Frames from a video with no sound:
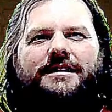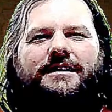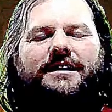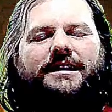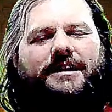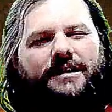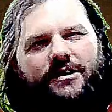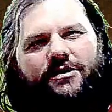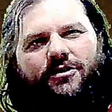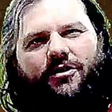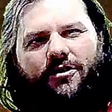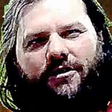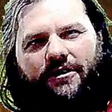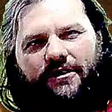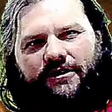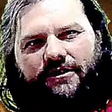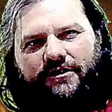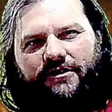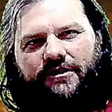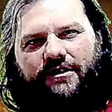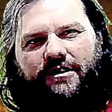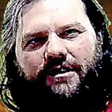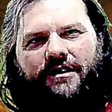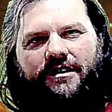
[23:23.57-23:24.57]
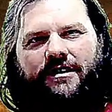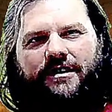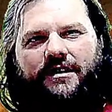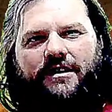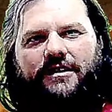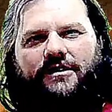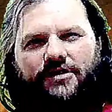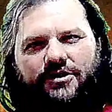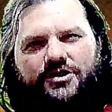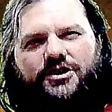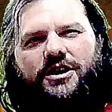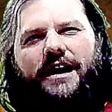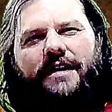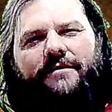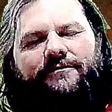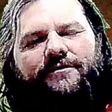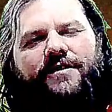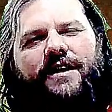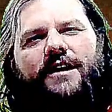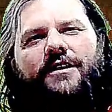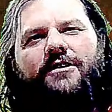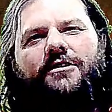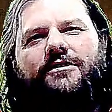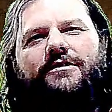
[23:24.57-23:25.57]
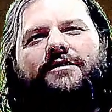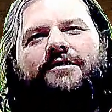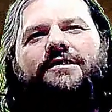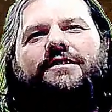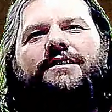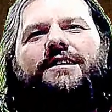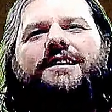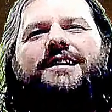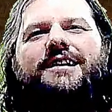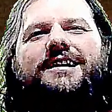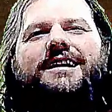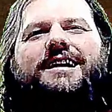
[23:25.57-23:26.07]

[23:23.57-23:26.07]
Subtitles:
And of course, the trap fails.